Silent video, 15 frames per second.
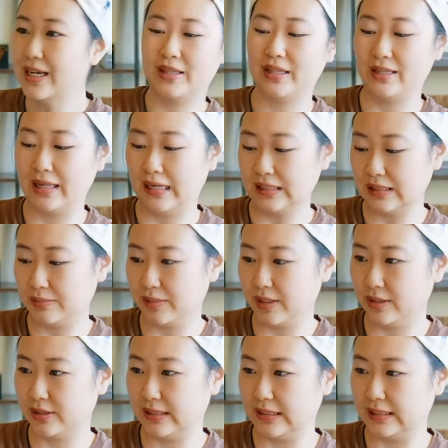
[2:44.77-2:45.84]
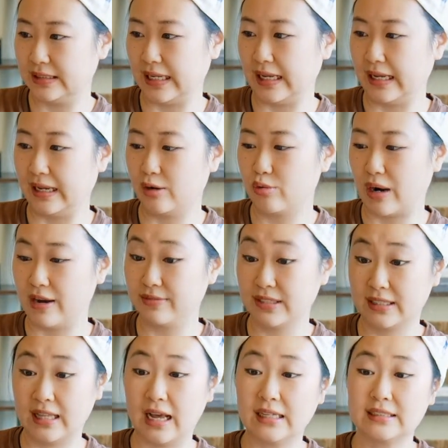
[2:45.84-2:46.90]
The next meal is a Crafted
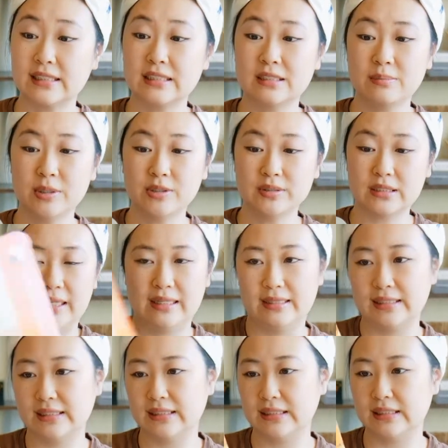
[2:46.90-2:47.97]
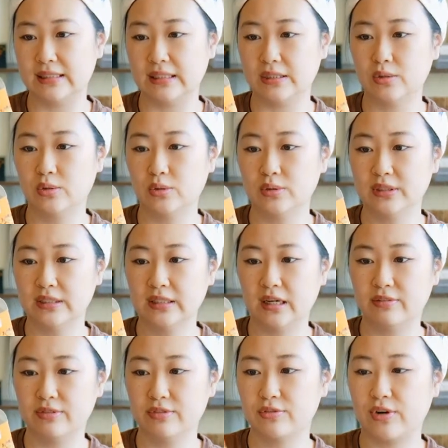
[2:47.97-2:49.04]
Classics meal, and this is the golden
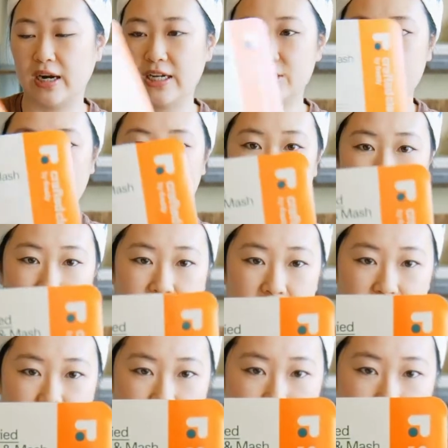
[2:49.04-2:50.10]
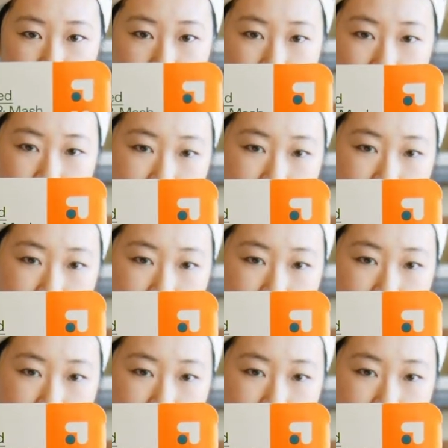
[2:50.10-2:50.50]
oven fried chicken and mash meal.